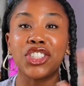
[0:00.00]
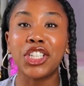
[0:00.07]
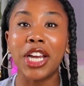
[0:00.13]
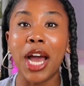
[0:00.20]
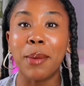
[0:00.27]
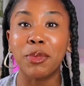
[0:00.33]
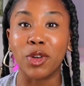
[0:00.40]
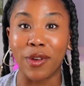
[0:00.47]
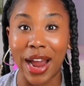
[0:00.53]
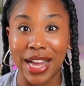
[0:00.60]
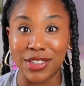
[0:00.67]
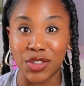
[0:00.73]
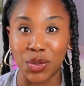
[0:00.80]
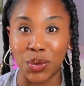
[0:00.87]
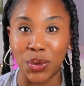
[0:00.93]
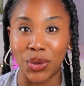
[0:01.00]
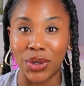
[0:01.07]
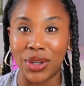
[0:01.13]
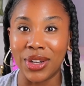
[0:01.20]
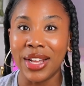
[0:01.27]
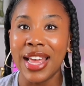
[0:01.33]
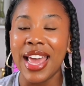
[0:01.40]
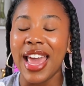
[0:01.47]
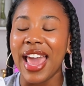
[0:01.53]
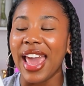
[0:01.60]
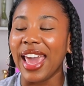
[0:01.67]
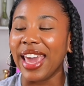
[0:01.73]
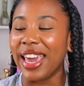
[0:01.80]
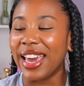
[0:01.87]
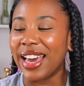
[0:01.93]
up grad school
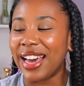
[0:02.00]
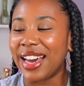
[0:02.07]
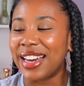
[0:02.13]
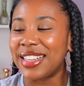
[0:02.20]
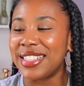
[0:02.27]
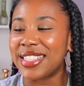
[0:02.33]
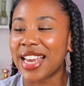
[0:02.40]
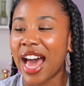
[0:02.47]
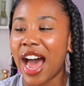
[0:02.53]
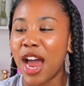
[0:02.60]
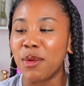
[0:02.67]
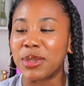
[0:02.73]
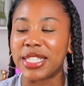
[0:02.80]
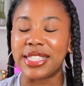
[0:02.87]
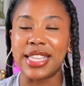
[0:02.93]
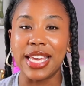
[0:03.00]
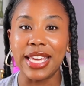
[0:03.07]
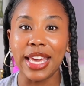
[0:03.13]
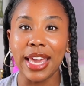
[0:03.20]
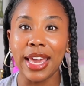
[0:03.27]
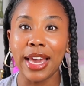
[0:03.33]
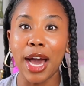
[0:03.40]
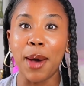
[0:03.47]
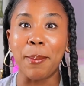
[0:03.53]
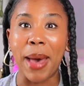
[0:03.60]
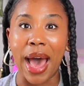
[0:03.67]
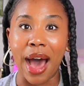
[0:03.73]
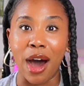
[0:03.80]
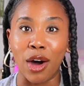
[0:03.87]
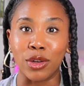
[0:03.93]
and I was thinking
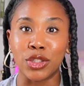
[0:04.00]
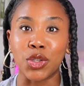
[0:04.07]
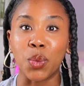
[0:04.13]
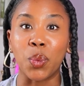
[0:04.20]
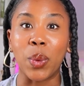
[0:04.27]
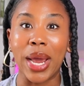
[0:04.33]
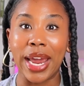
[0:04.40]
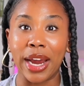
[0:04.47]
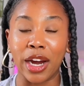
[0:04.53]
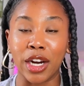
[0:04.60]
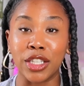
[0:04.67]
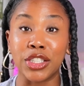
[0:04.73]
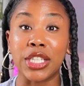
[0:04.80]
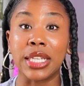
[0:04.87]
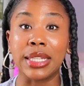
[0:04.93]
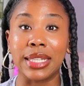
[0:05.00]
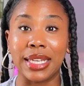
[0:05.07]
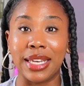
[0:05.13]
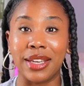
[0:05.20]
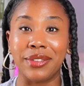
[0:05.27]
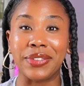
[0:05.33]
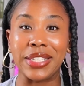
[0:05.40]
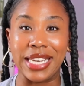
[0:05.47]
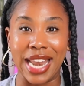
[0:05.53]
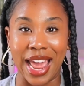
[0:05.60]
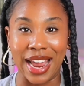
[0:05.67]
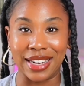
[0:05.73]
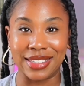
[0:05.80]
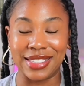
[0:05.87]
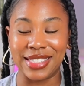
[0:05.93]
about where to live
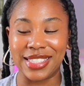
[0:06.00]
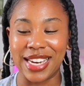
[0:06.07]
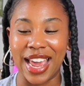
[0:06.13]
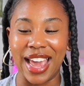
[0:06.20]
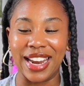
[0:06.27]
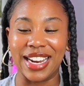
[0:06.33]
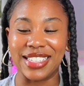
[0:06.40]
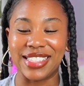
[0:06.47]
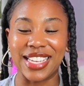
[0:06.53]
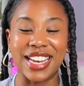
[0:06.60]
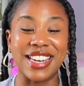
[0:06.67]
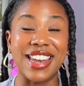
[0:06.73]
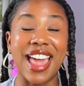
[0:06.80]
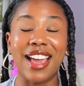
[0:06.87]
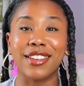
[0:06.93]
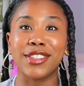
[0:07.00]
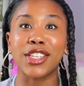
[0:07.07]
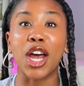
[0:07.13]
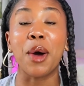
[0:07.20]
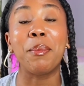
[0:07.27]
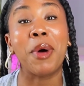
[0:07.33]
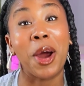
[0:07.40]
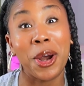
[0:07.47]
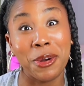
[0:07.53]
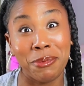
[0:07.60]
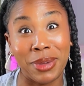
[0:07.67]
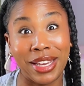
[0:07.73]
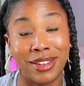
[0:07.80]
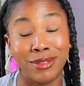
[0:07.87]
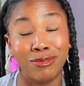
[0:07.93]
next. And I said, next
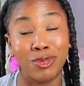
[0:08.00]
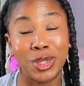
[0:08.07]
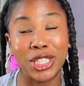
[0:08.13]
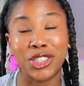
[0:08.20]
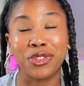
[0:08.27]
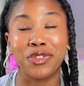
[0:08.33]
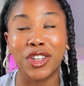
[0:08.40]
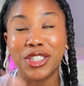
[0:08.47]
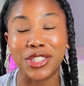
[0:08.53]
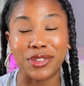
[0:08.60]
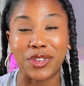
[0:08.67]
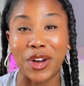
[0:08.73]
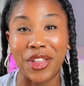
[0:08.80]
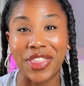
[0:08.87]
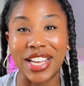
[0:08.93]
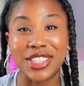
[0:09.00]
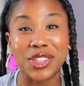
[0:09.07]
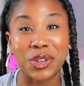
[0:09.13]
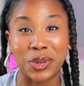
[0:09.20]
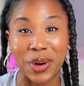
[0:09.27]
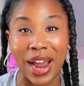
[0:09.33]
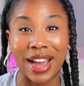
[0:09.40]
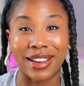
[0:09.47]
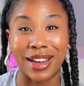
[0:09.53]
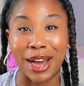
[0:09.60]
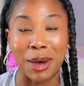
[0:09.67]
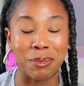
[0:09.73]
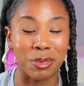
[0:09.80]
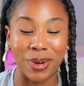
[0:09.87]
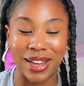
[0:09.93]
apartment, which first of all, that's a crack
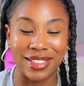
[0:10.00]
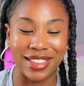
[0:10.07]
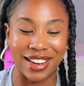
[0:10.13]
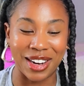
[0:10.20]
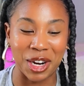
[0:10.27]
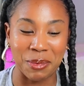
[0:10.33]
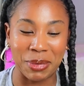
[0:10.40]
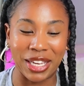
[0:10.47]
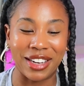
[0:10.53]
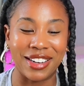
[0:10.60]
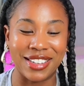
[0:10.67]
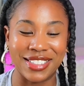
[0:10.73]
up right there because